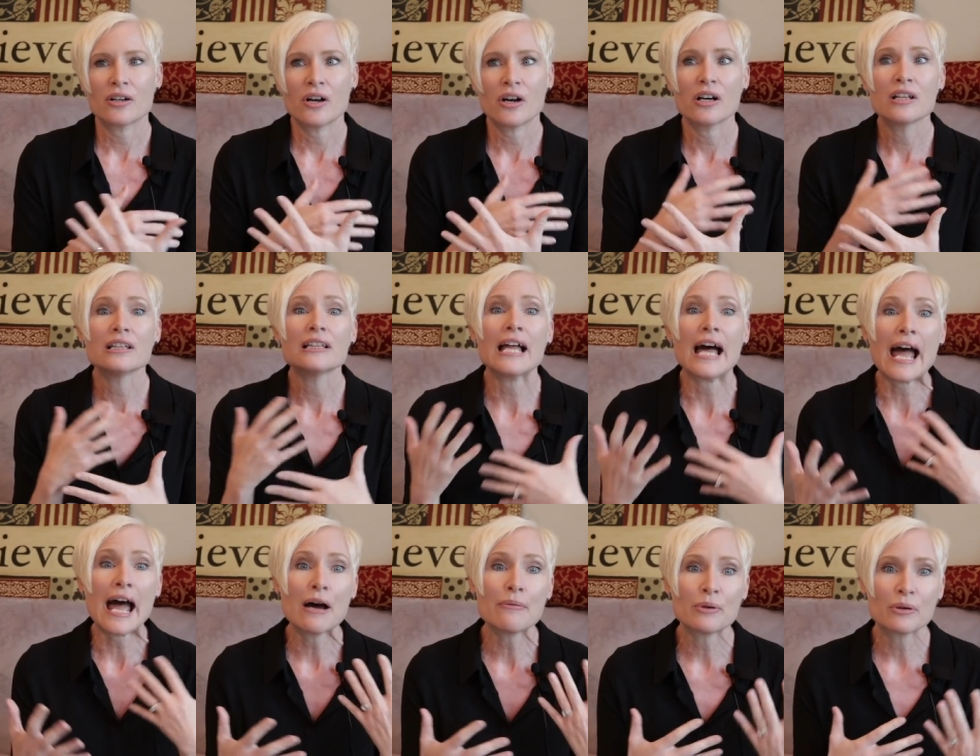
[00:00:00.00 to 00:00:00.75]

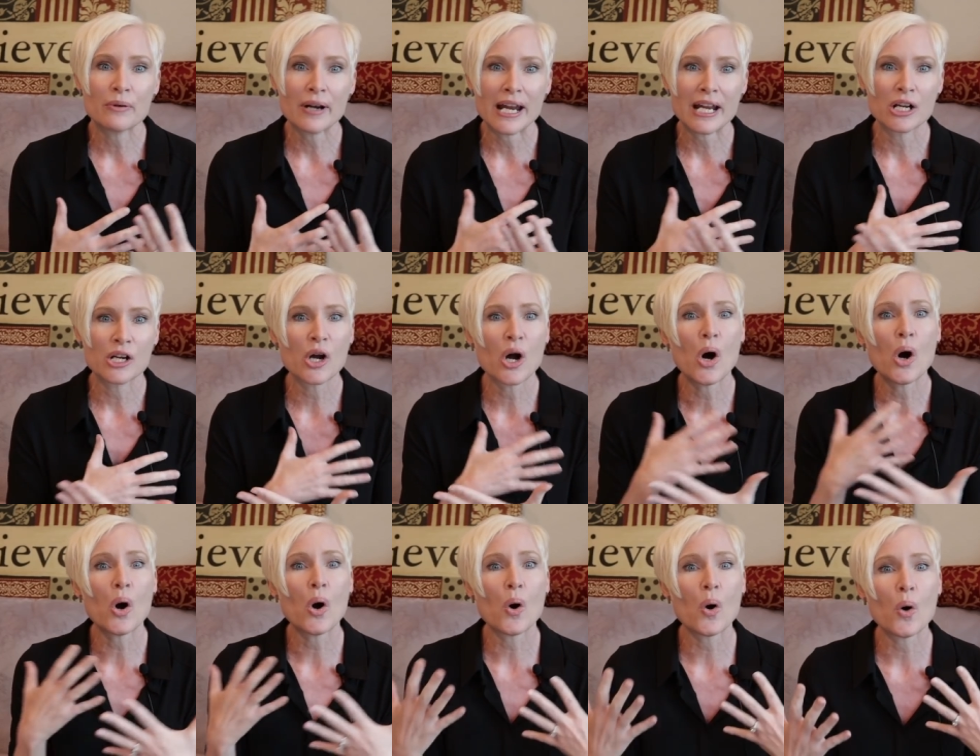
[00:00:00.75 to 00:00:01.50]
collaborate,
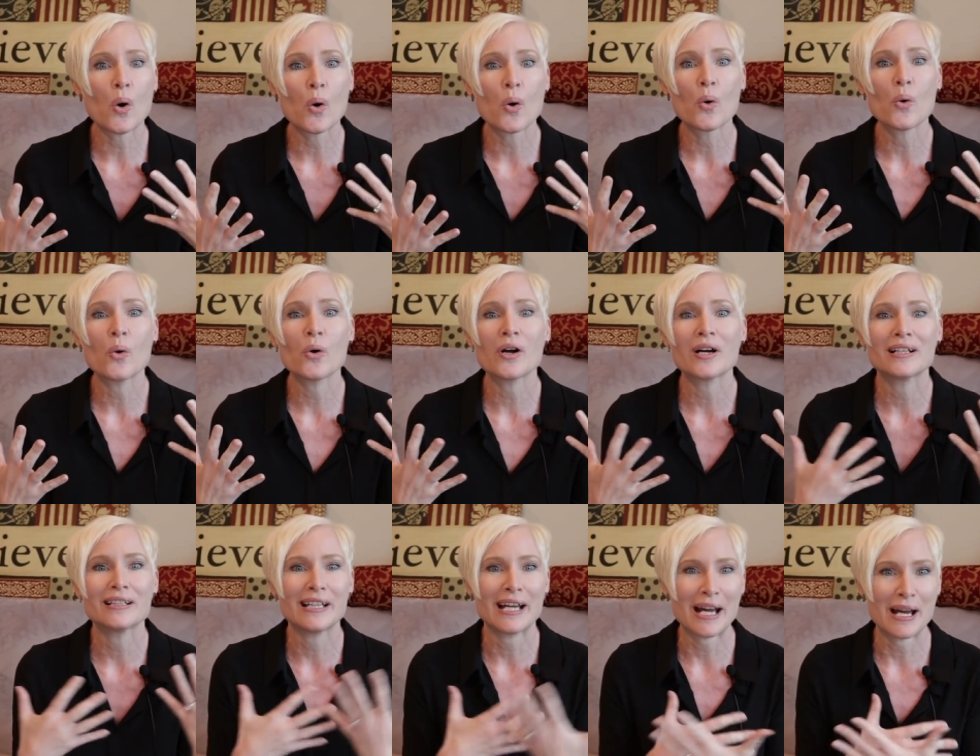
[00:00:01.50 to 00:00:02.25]

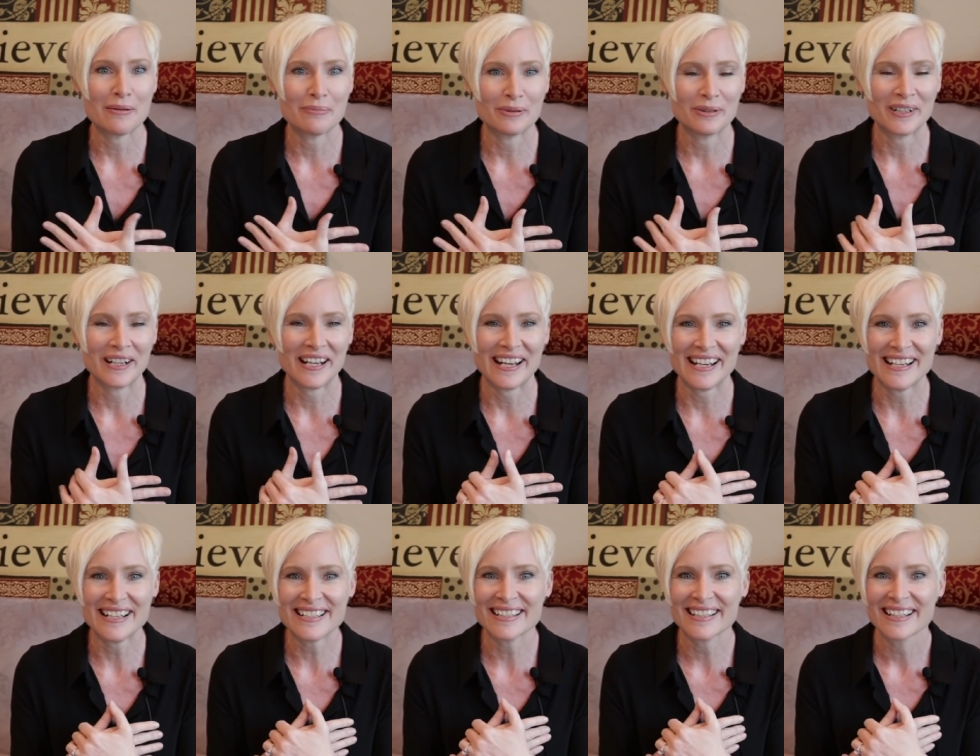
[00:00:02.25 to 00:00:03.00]

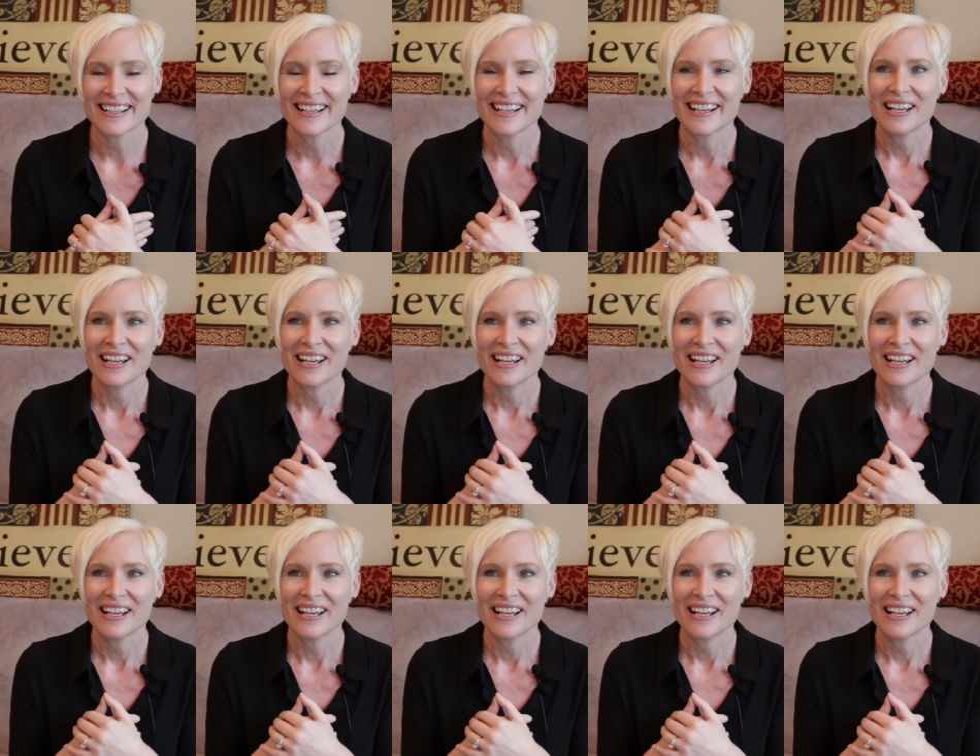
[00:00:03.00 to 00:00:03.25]
co-collaborate